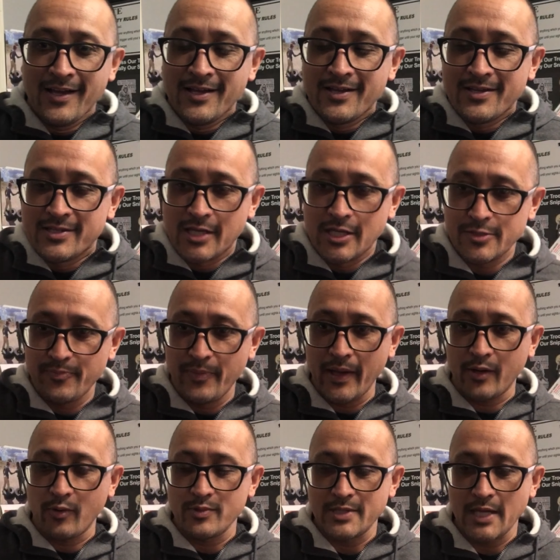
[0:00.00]

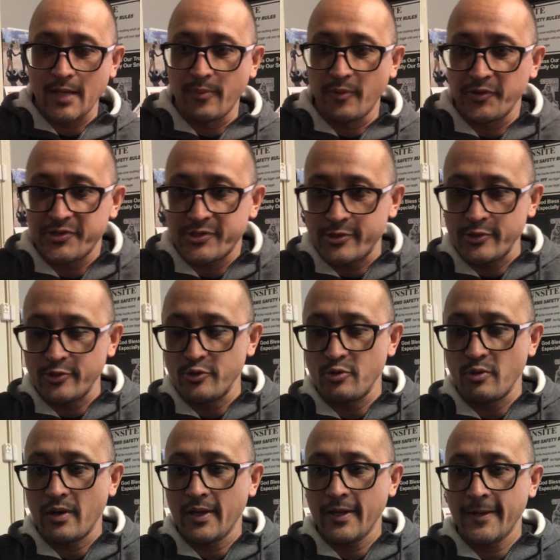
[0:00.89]
Suspect was able
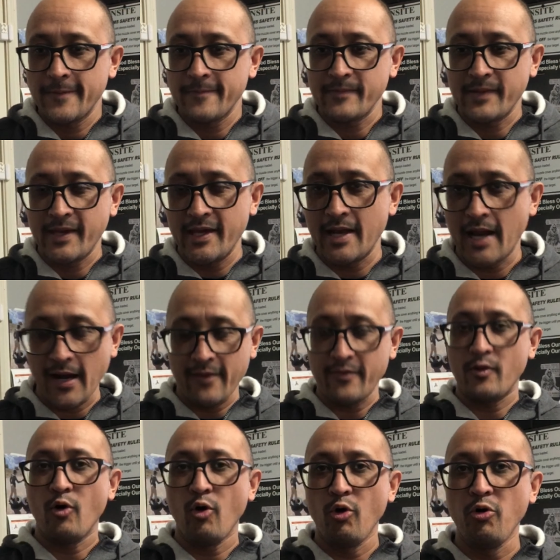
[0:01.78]
to get out of
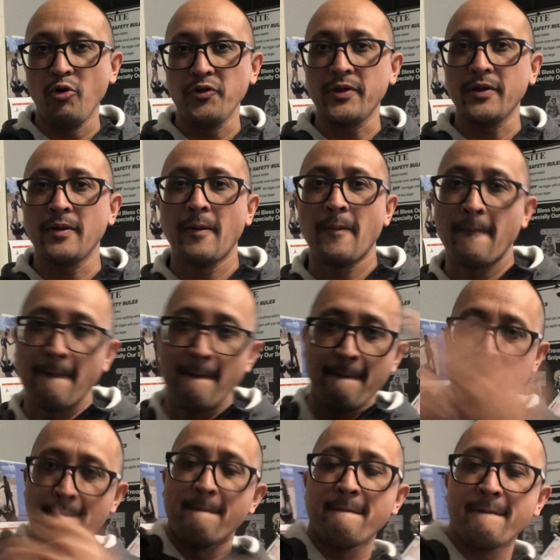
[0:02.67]
the hold
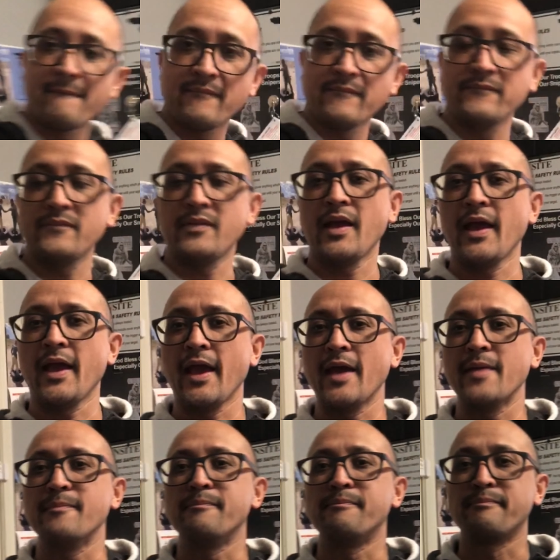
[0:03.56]

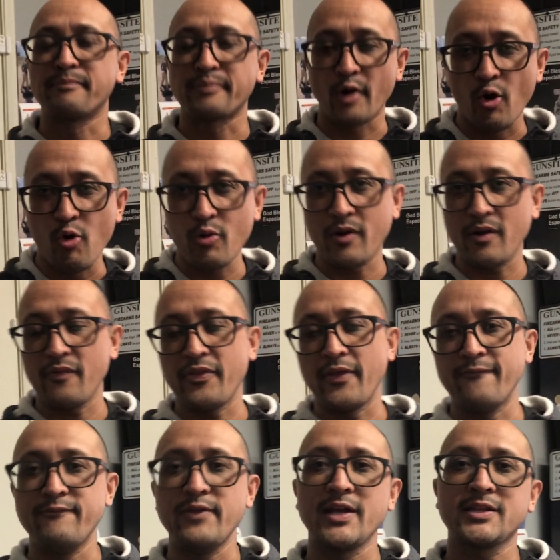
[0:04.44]
and broke the
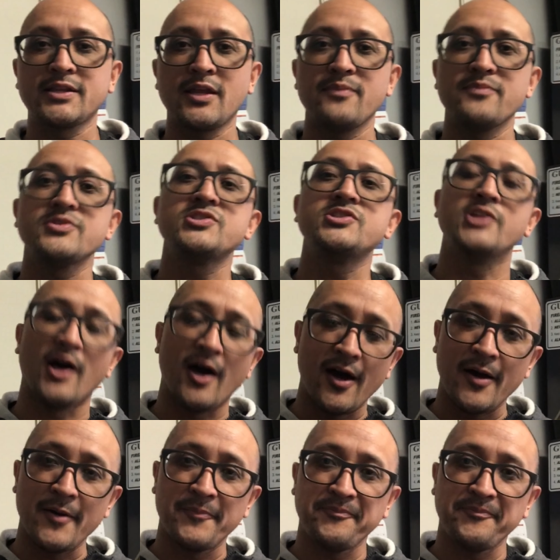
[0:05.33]
victim's jaw.